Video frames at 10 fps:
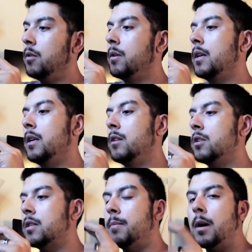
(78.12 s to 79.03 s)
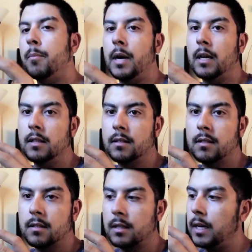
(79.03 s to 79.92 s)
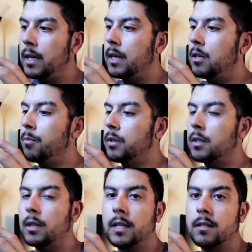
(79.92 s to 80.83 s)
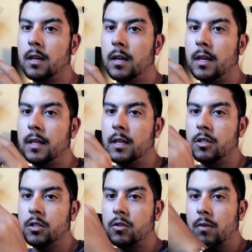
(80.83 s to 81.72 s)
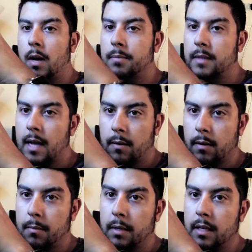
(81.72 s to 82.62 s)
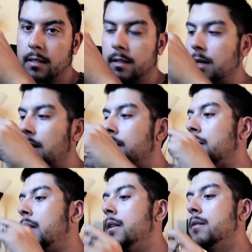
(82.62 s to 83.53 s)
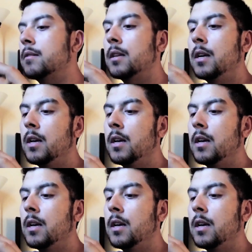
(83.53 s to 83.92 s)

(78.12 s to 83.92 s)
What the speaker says: you get it just about balanced and you put the lens on, and then it just drops that way because it's got the lens.